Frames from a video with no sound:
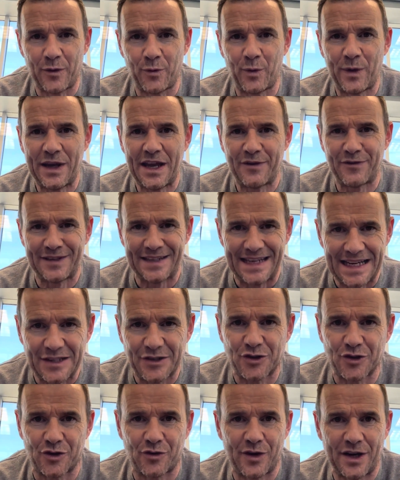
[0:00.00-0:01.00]
We haven't
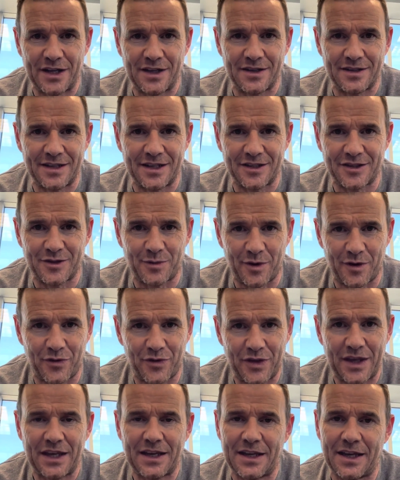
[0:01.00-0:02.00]
integrated into our
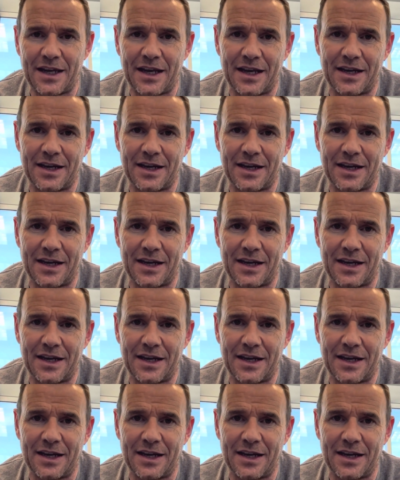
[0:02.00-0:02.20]
thinking